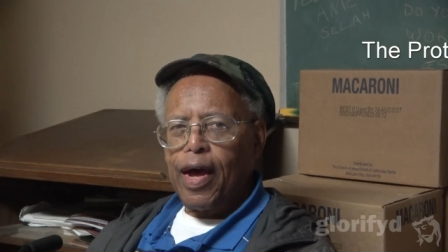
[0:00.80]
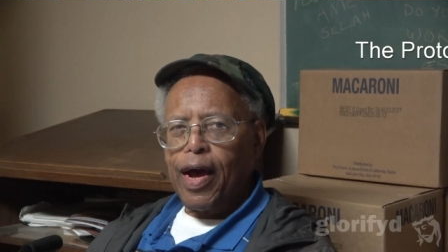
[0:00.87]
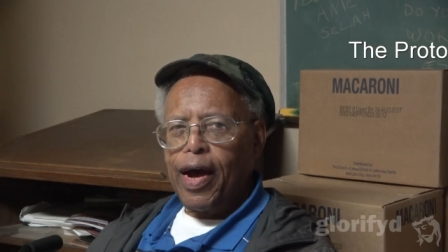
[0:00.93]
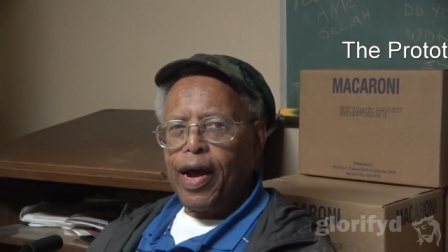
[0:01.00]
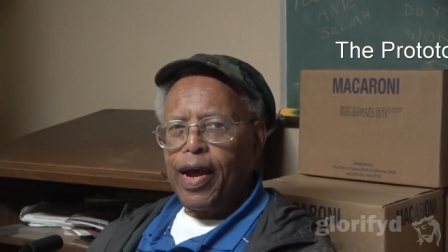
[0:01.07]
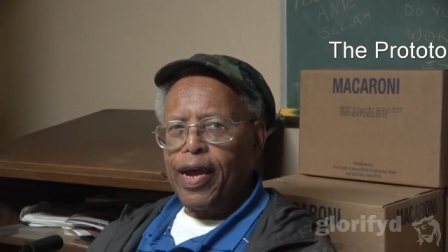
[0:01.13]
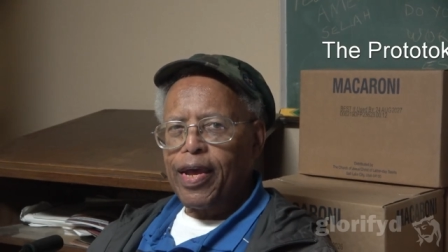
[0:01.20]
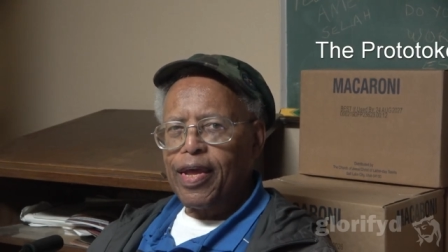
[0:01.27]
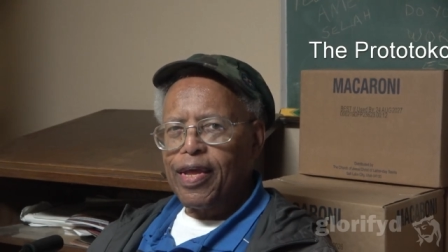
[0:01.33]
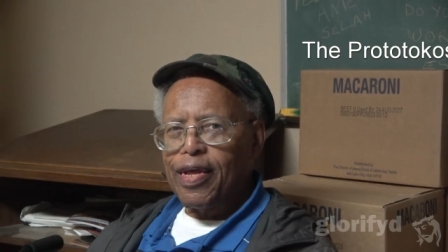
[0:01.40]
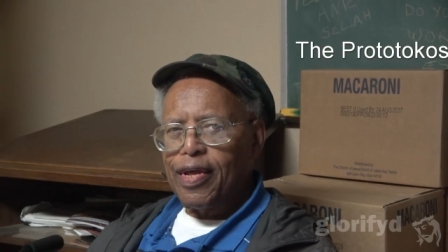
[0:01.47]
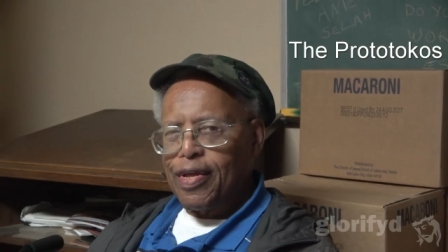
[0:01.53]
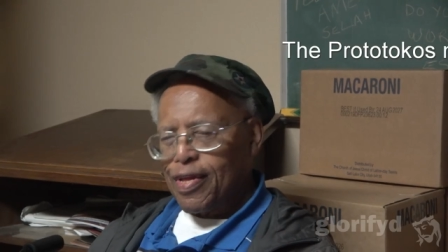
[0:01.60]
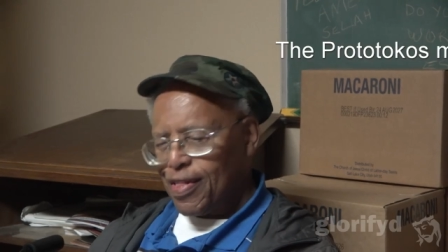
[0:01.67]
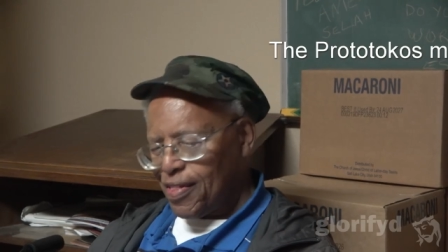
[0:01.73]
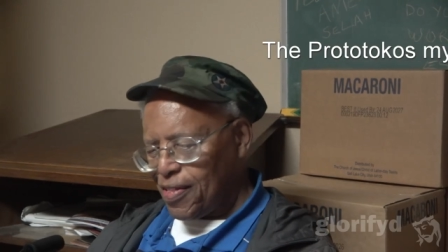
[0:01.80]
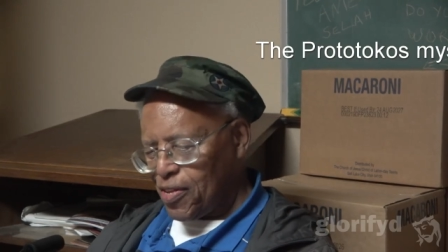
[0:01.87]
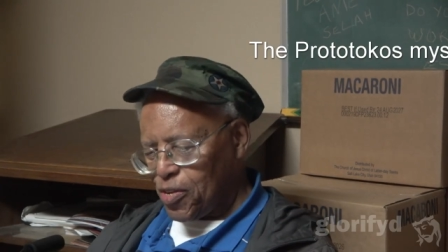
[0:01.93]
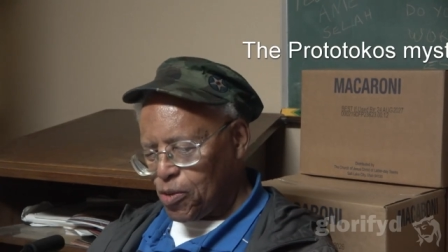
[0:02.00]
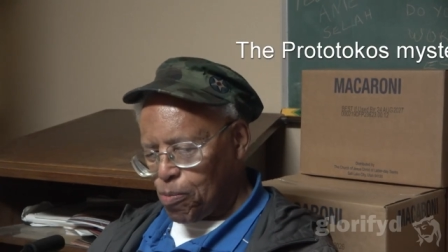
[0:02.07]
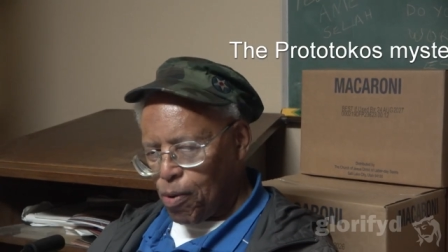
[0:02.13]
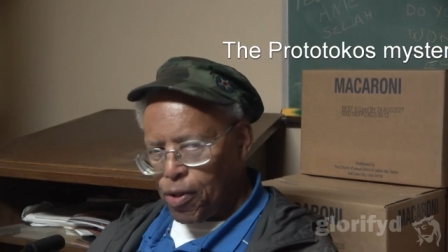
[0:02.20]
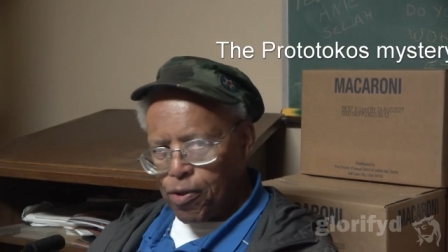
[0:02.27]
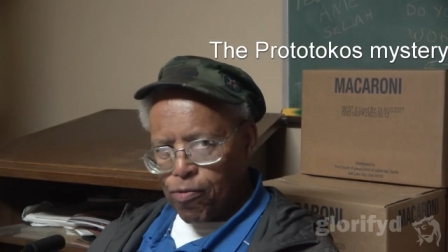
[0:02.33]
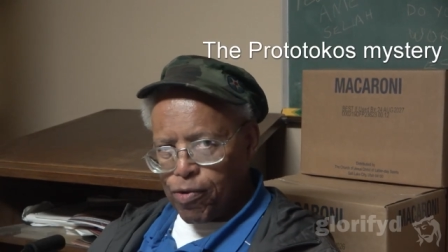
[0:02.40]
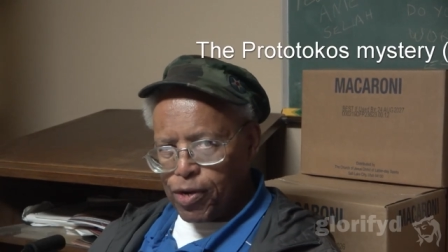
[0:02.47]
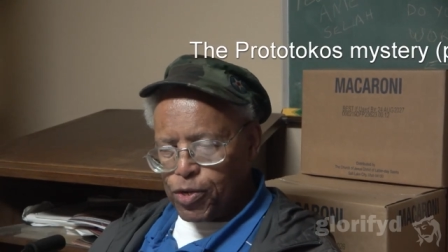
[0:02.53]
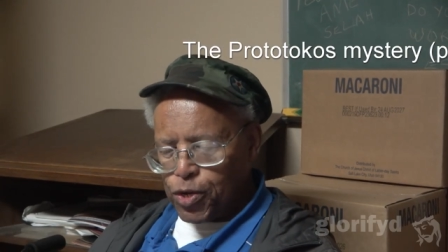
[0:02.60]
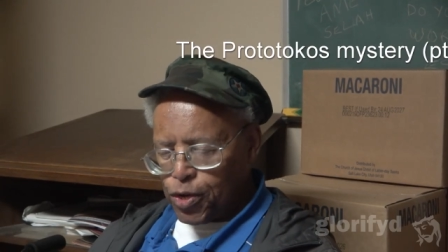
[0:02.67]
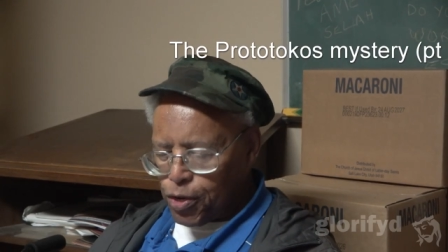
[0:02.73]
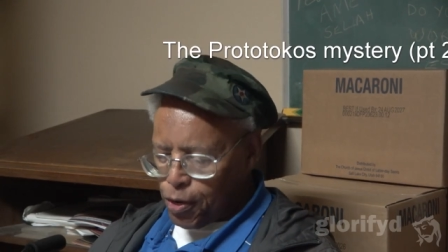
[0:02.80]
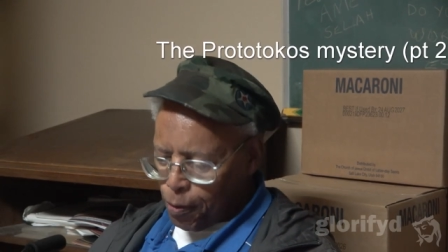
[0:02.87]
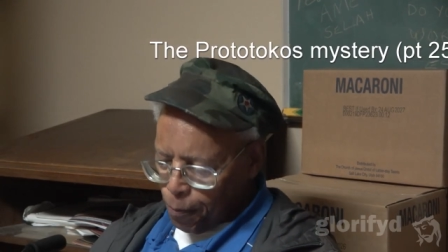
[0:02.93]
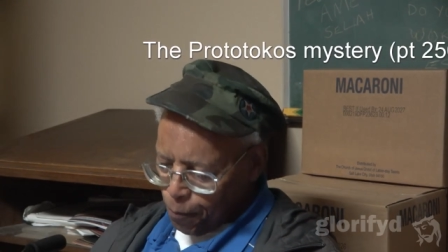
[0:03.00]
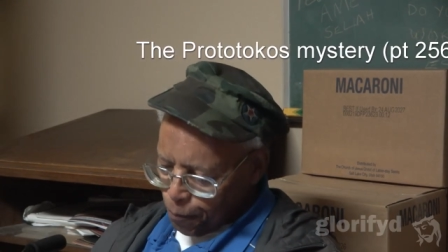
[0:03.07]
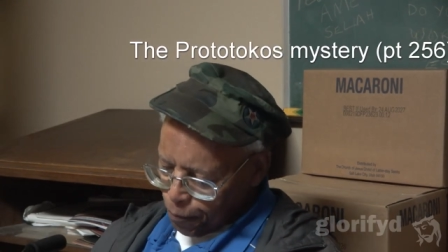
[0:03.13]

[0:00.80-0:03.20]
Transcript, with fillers: Hi, this is Brother Richard,